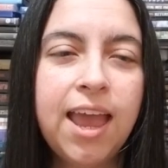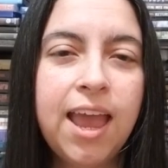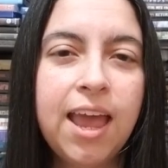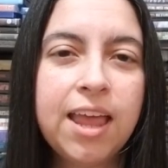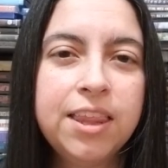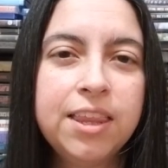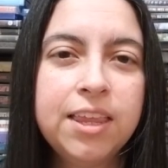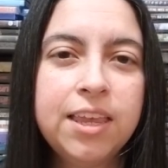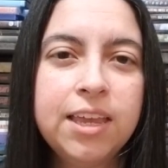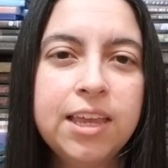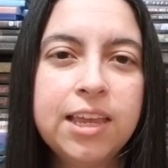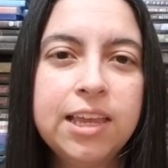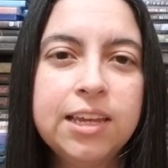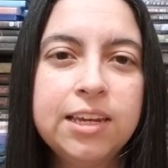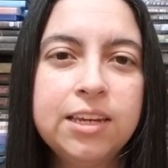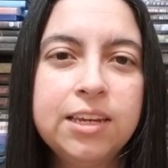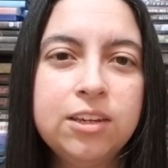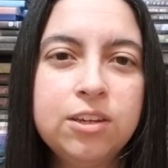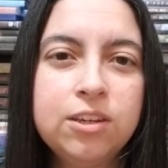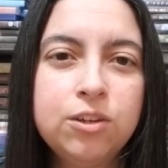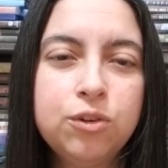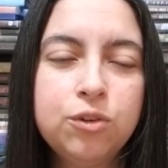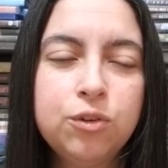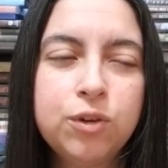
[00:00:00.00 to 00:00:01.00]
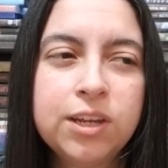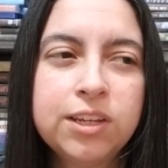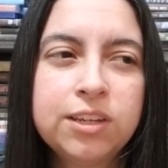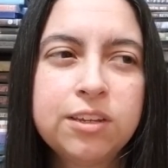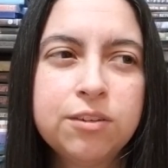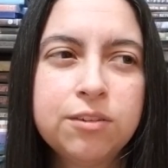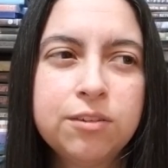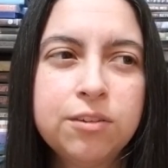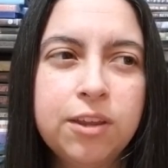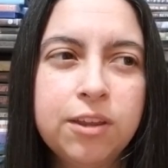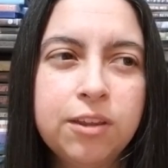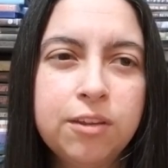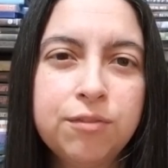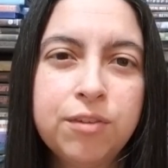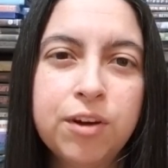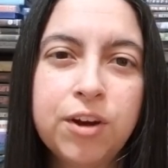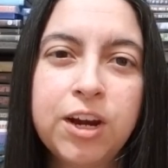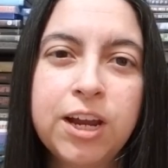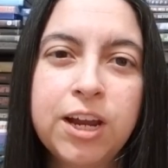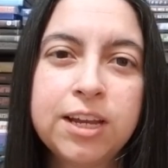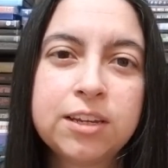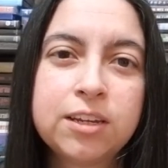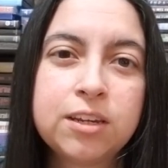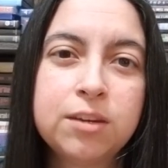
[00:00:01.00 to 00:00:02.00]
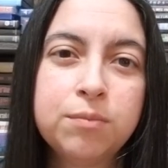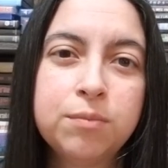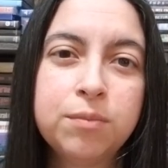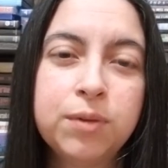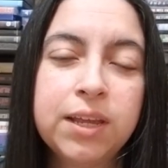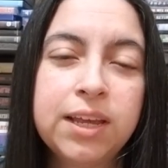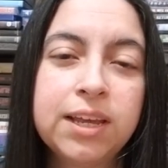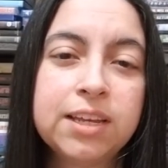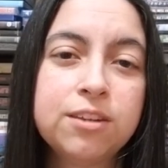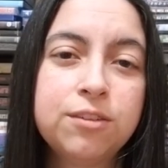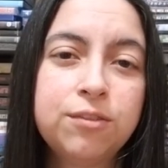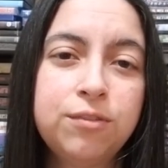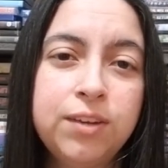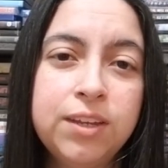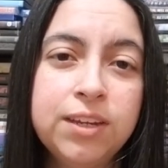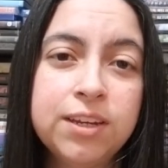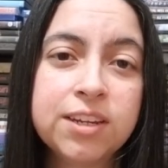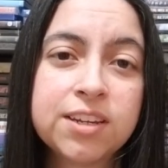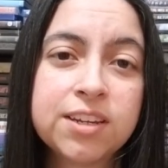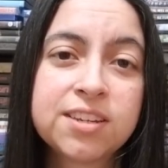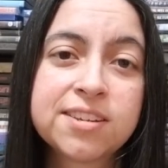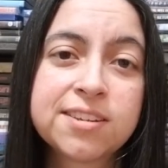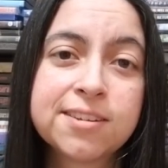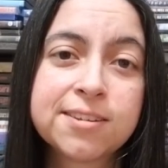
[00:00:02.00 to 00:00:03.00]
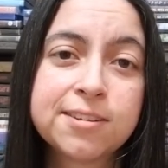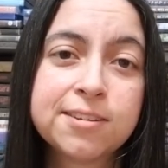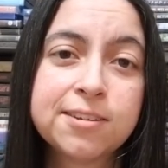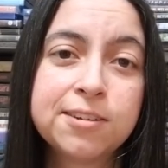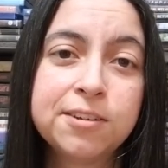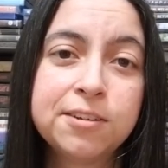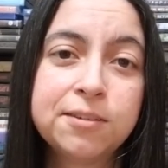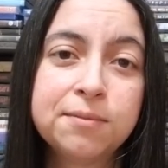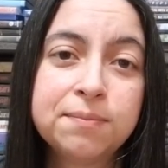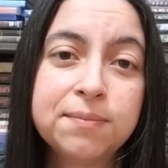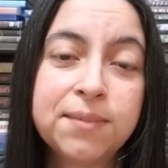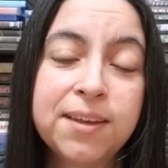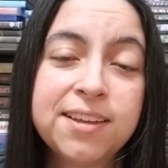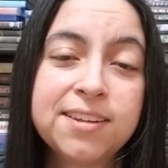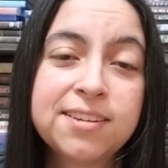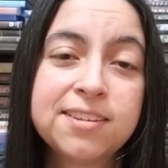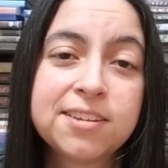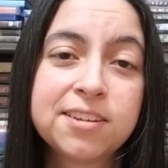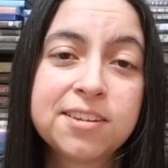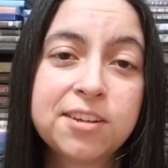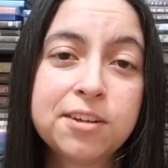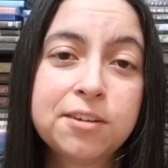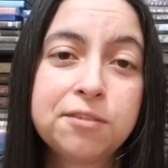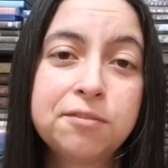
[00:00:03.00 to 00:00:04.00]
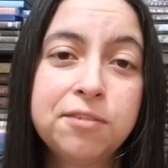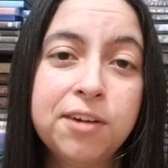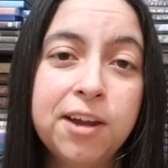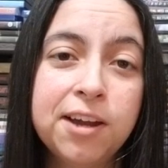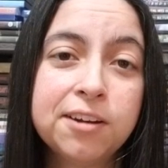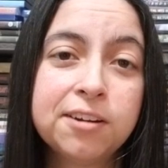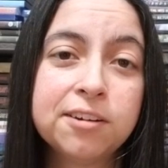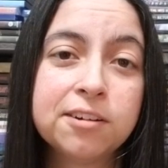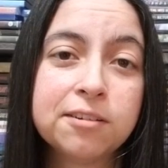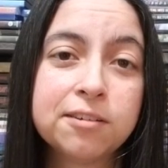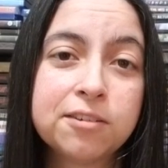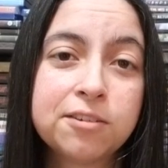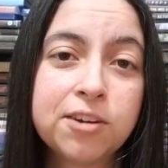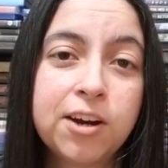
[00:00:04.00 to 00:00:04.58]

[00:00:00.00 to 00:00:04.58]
And then you get to, at the very end, can play as Phoenix. So it's a good fighter.